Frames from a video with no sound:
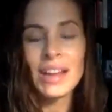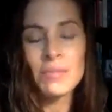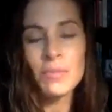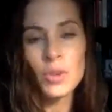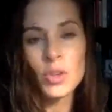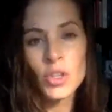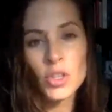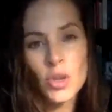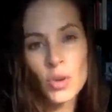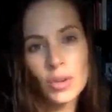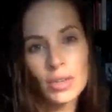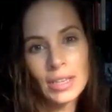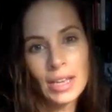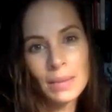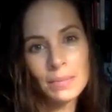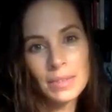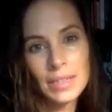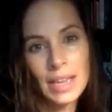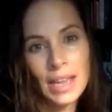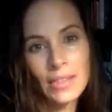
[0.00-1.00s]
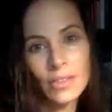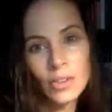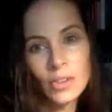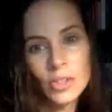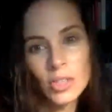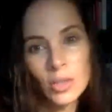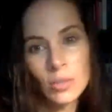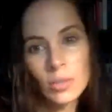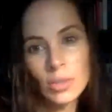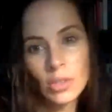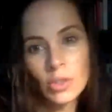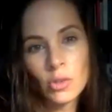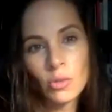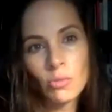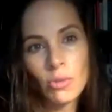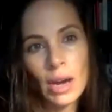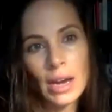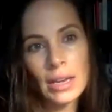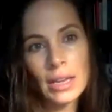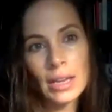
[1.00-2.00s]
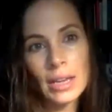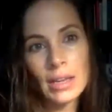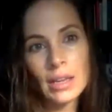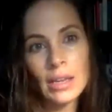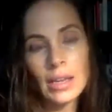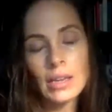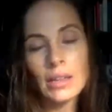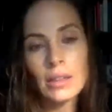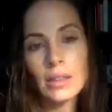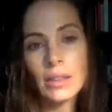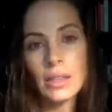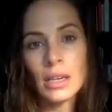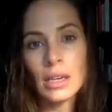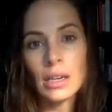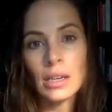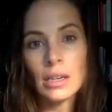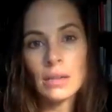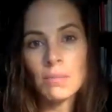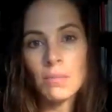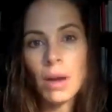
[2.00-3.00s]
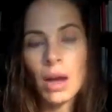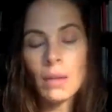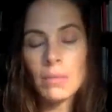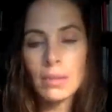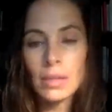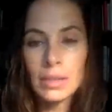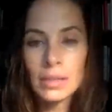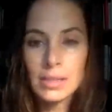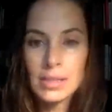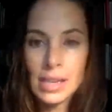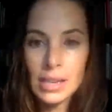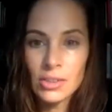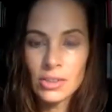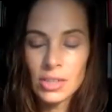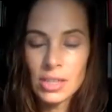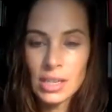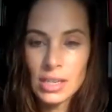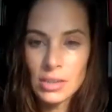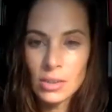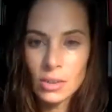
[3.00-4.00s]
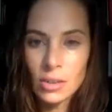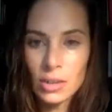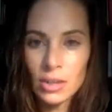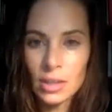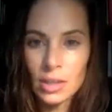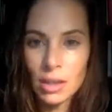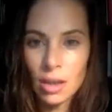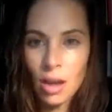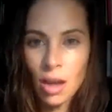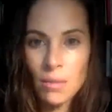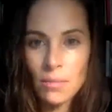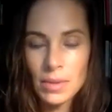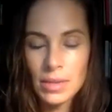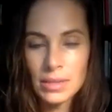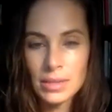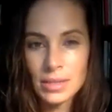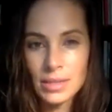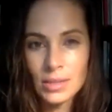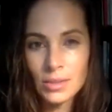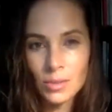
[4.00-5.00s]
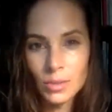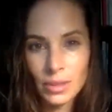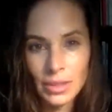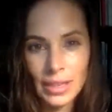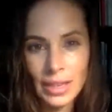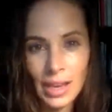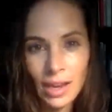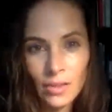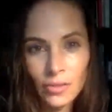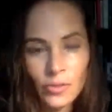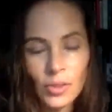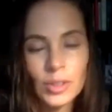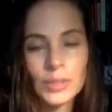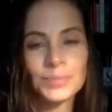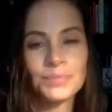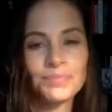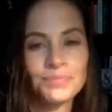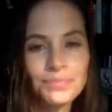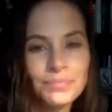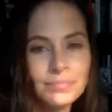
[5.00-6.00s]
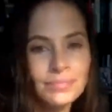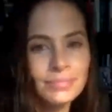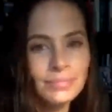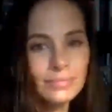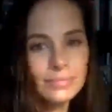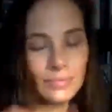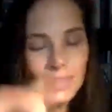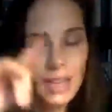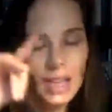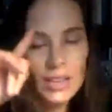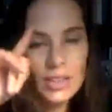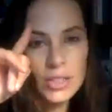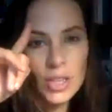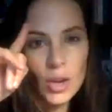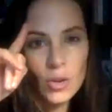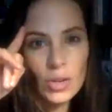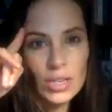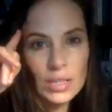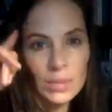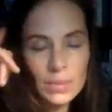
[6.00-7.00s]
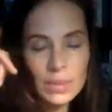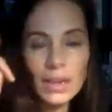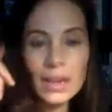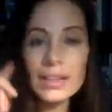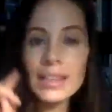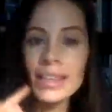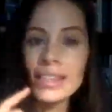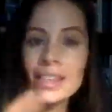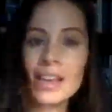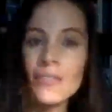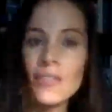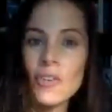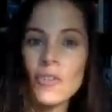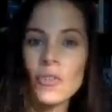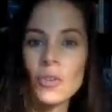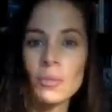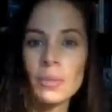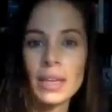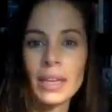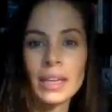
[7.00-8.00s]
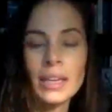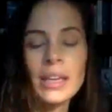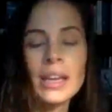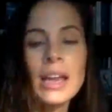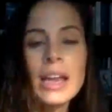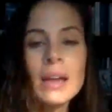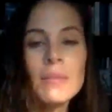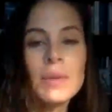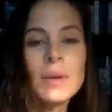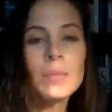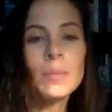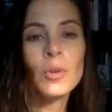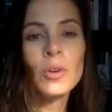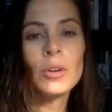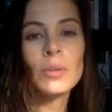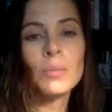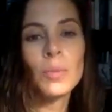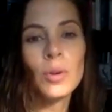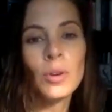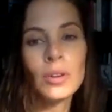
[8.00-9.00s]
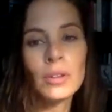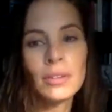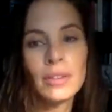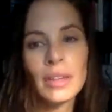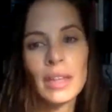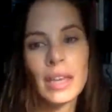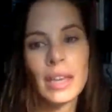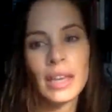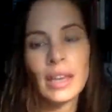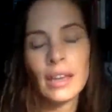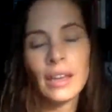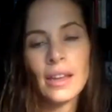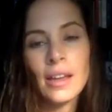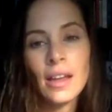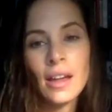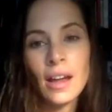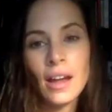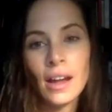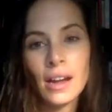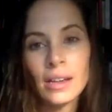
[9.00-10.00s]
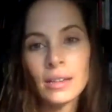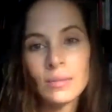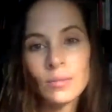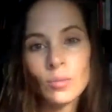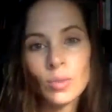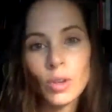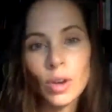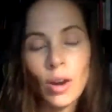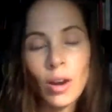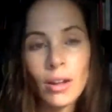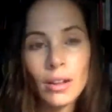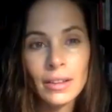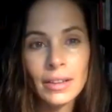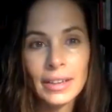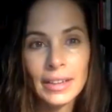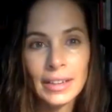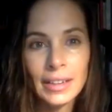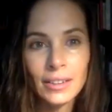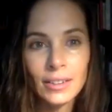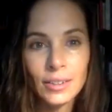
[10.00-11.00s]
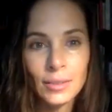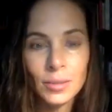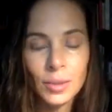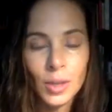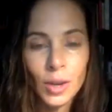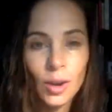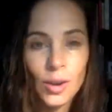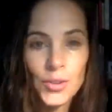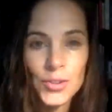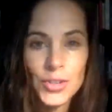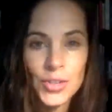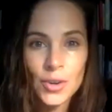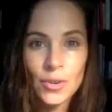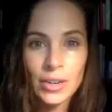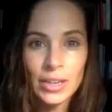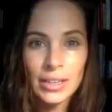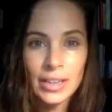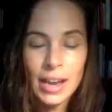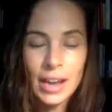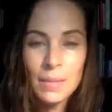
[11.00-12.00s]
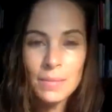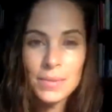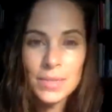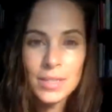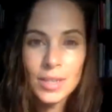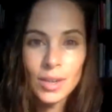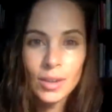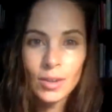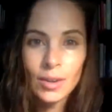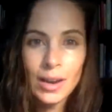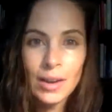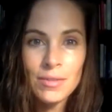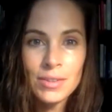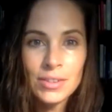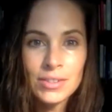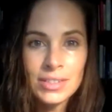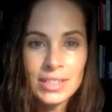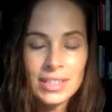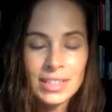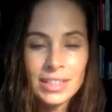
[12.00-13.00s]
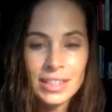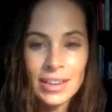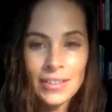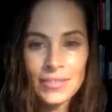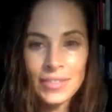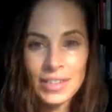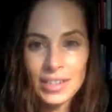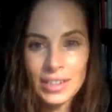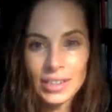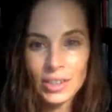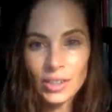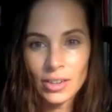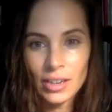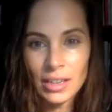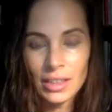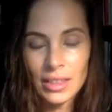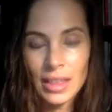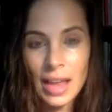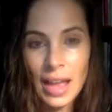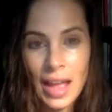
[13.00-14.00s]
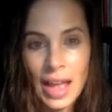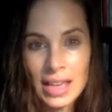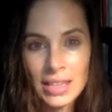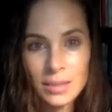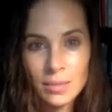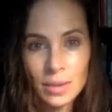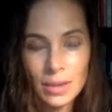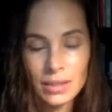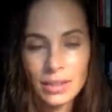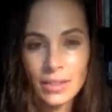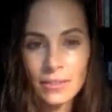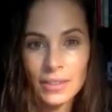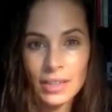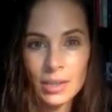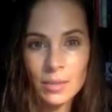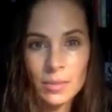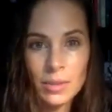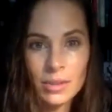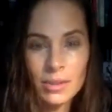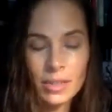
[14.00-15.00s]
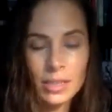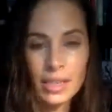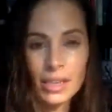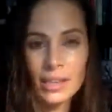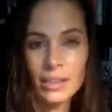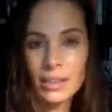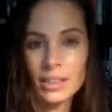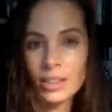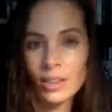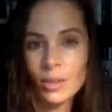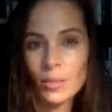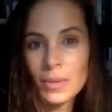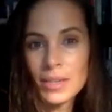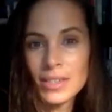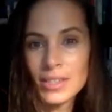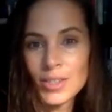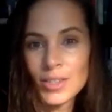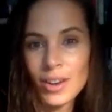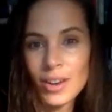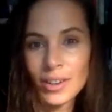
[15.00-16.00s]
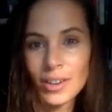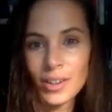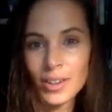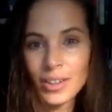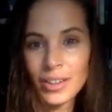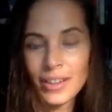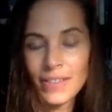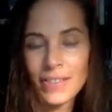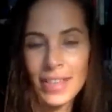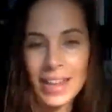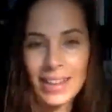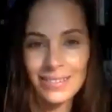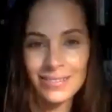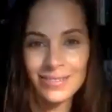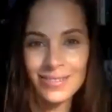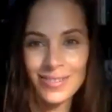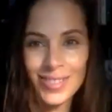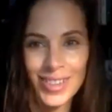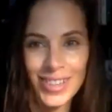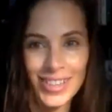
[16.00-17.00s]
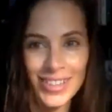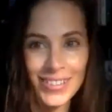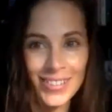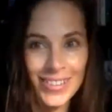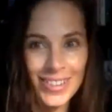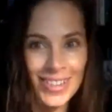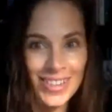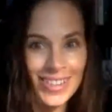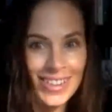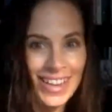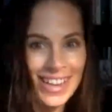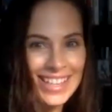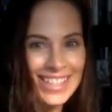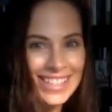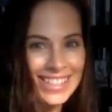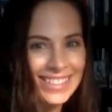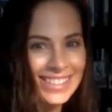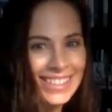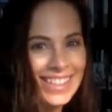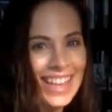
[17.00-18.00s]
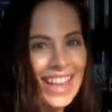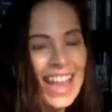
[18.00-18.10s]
and we're showing up together. So when you write it in the public section or in the comments, it's really helpful. So it's helpful for me, but more importantly, we're all here, we're all showing up. So I would just love to create that aspect of community a little bit stronger if that works for you guys.